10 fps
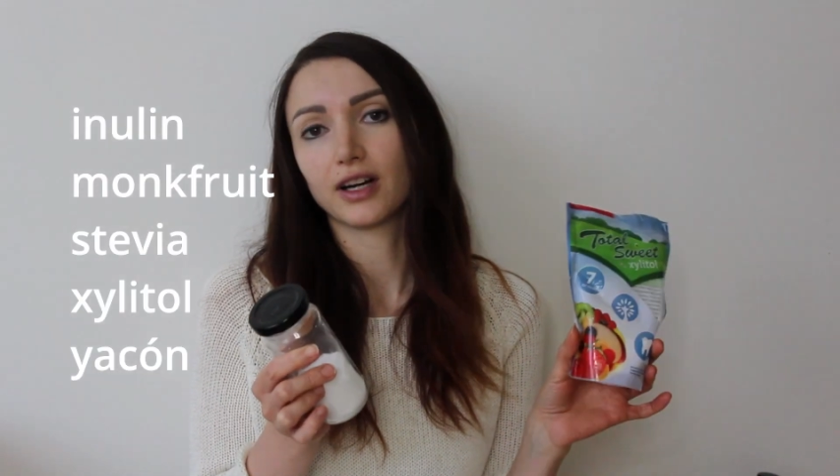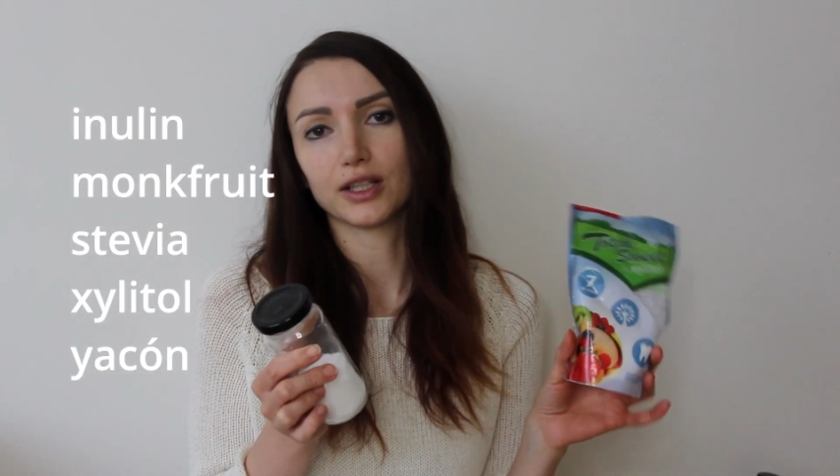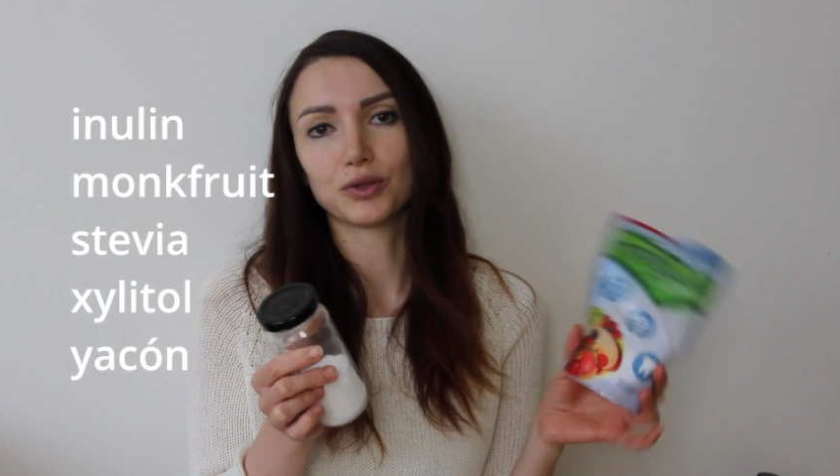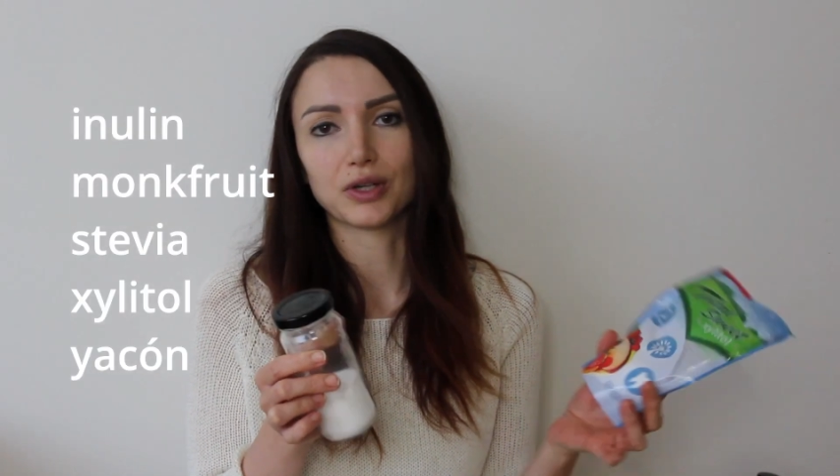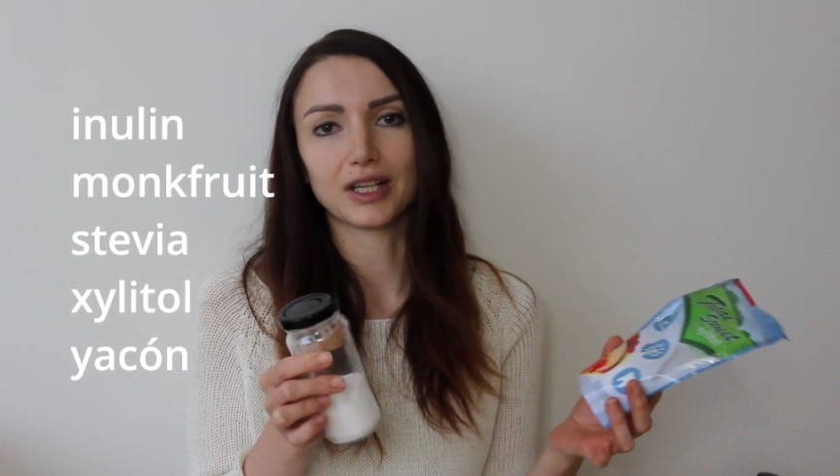
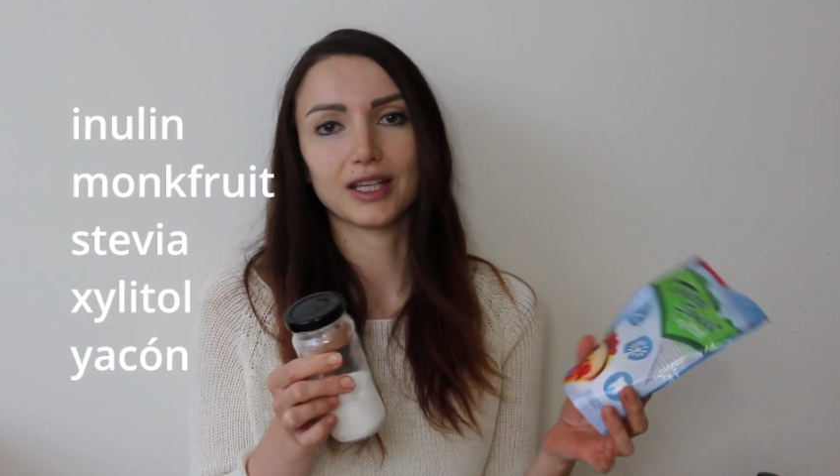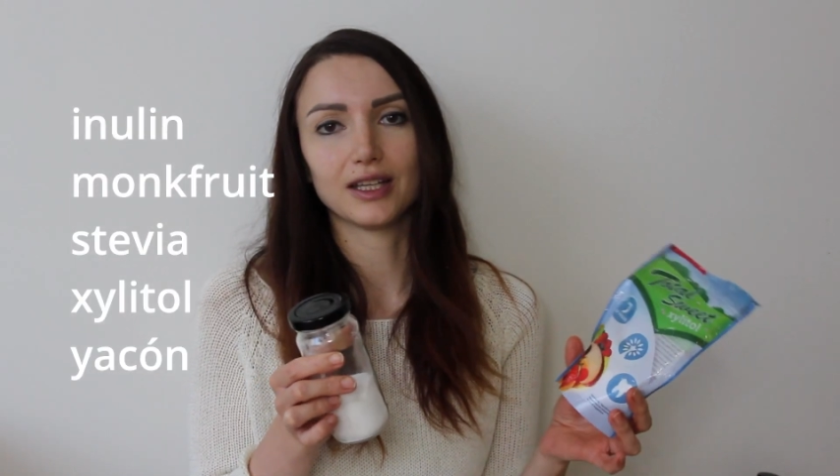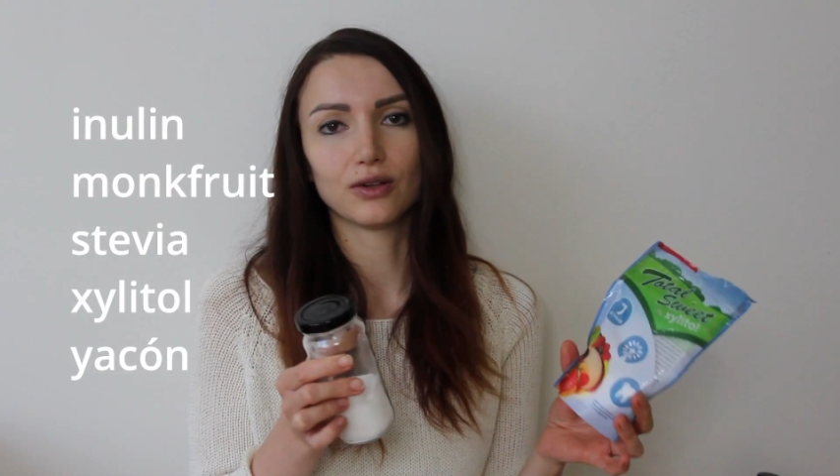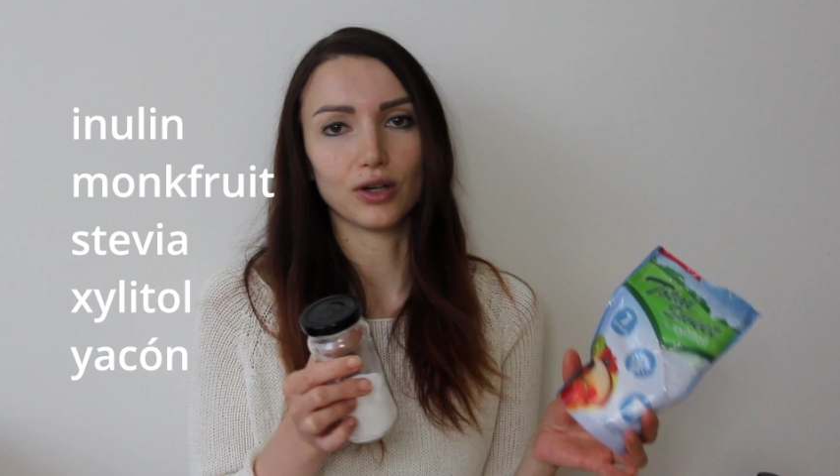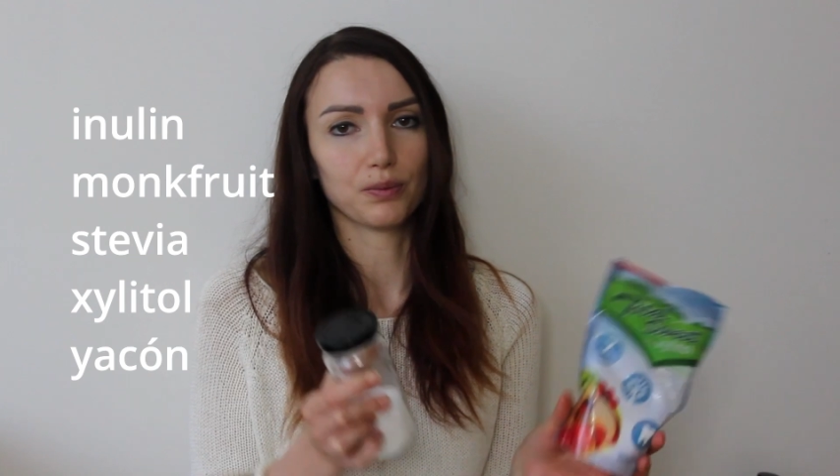Gundry
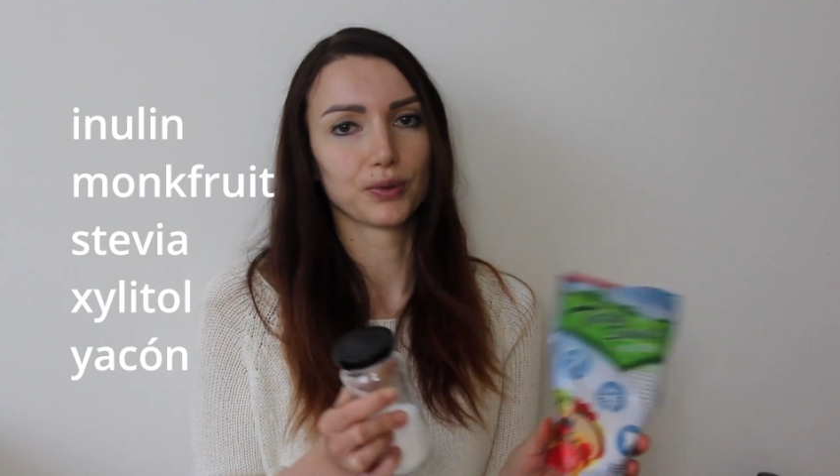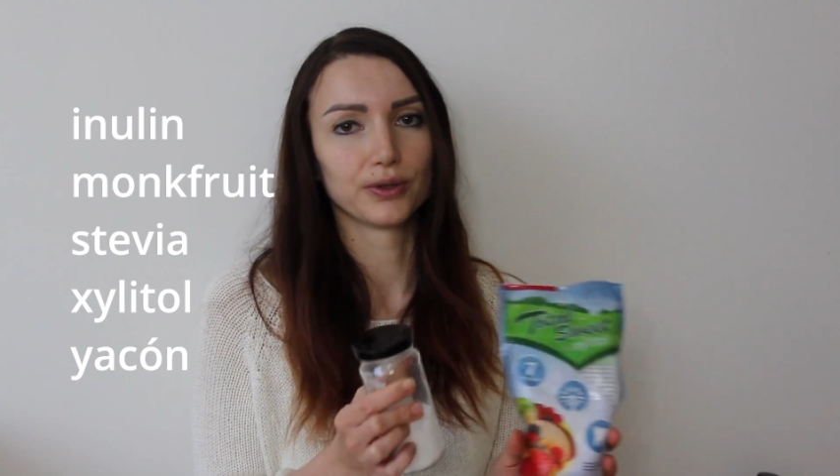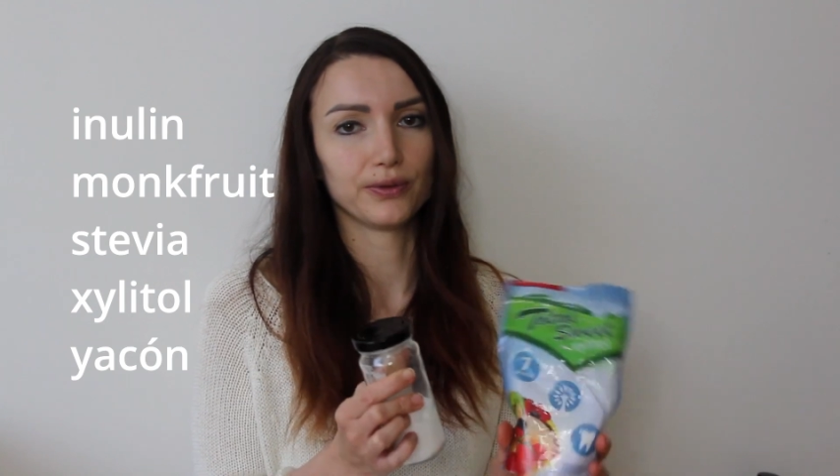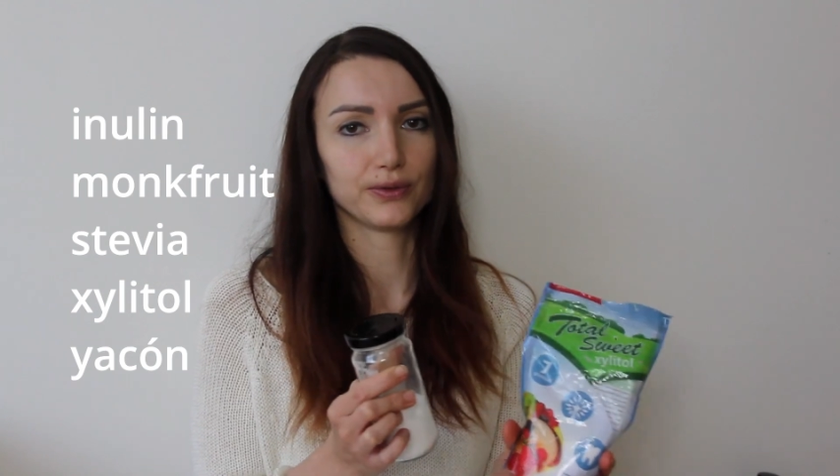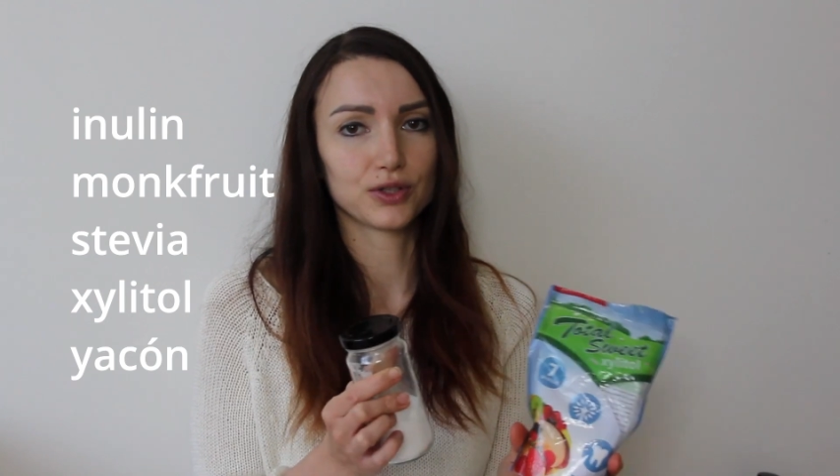Keto
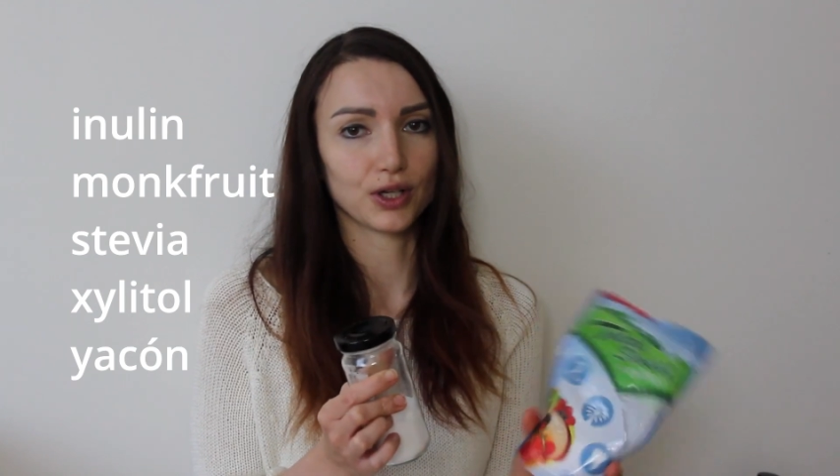approved